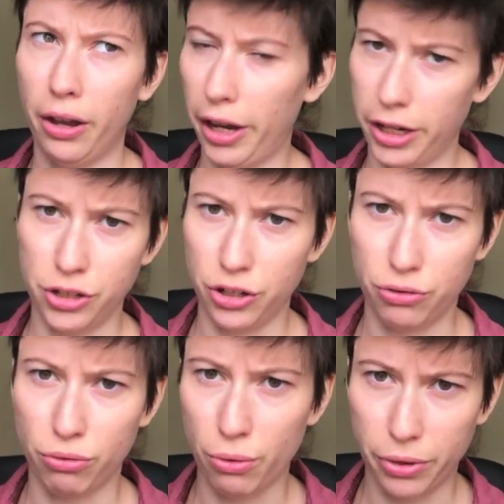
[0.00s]
I can
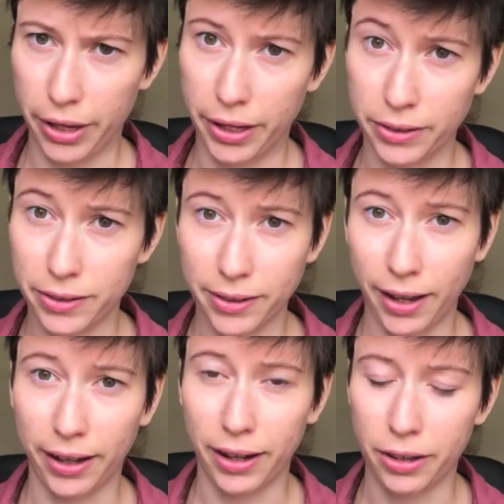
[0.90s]
just draw things
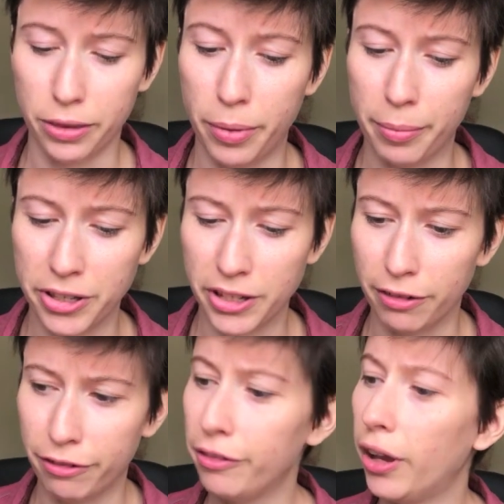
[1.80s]
and colour them in
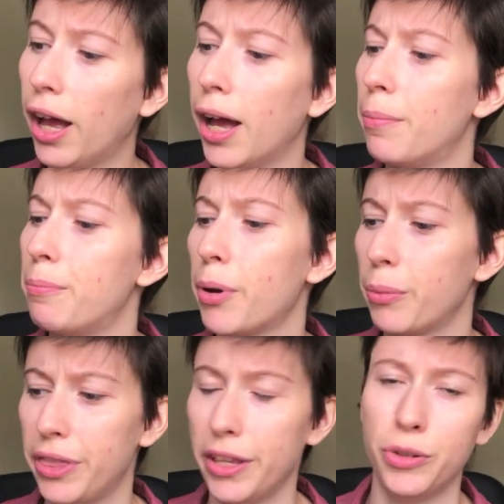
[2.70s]
myself. But
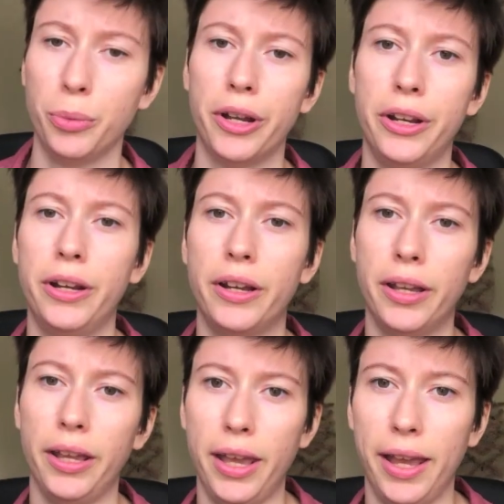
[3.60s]
with this one,
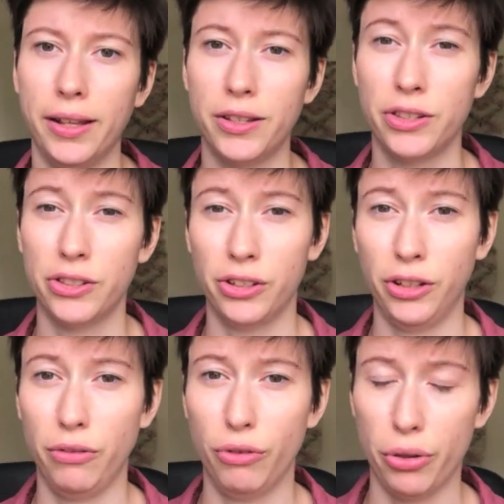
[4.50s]

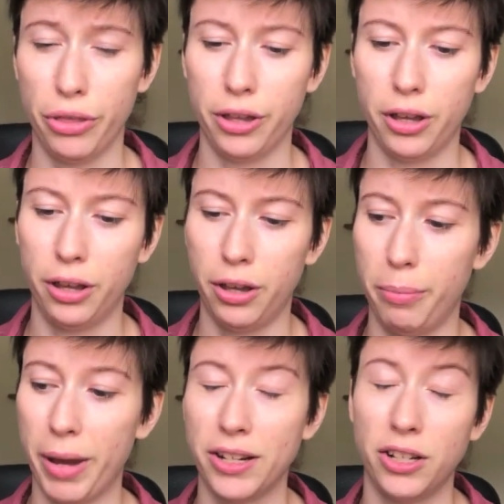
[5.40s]
you've got the
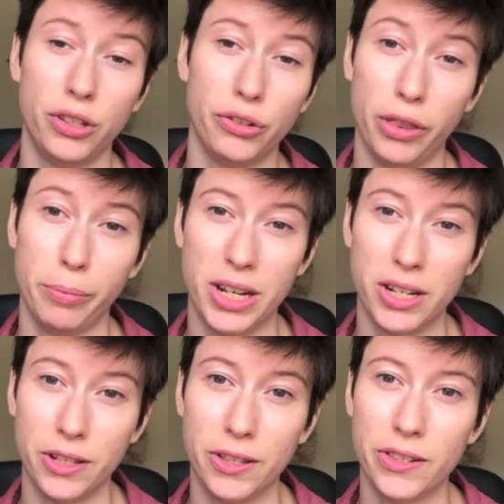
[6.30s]
patterns for the
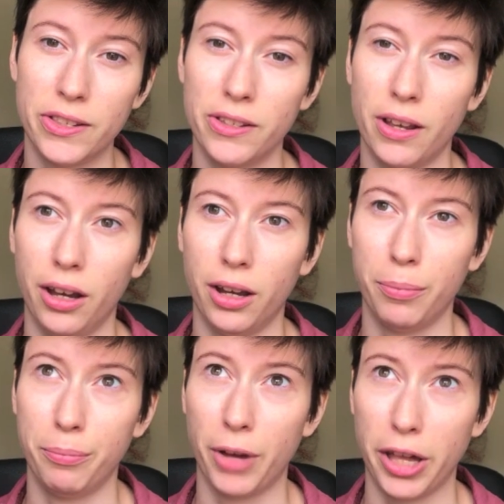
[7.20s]
mittens.
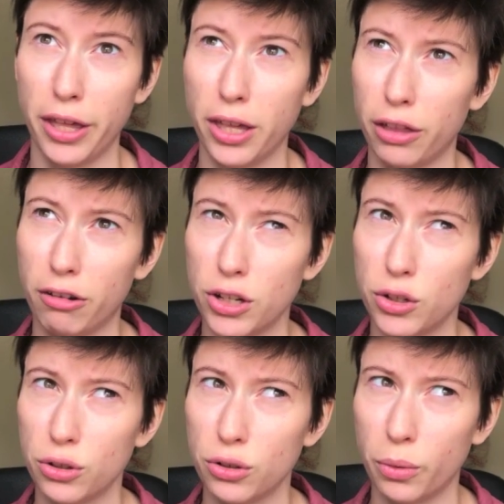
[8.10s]
I think there are
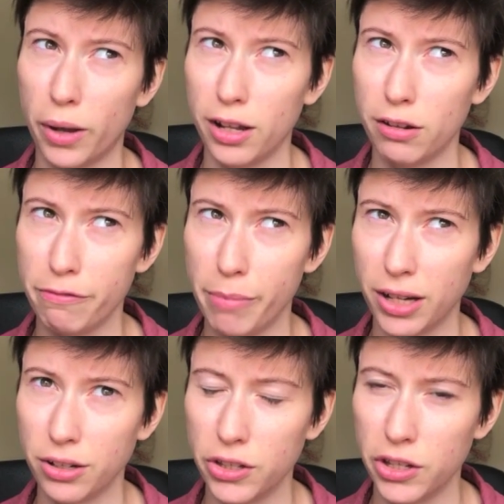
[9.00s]
12
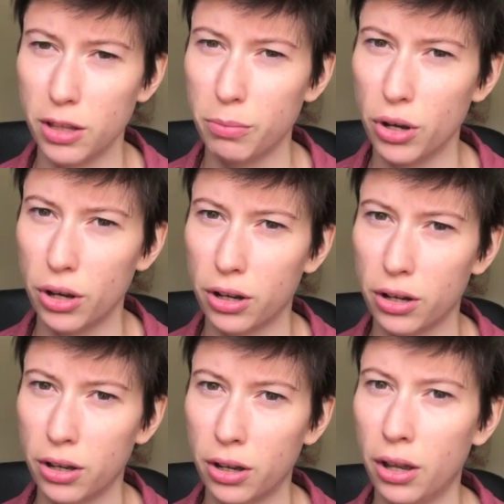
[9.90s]
patterns in the book.
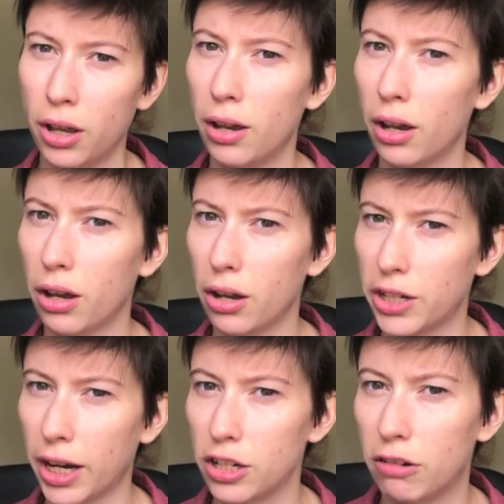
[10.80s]

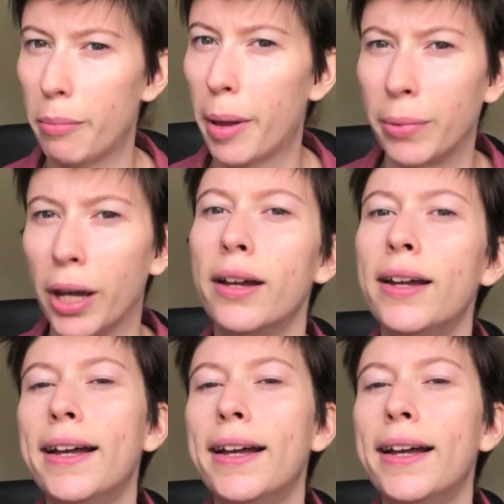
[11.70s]
Can't actually remember.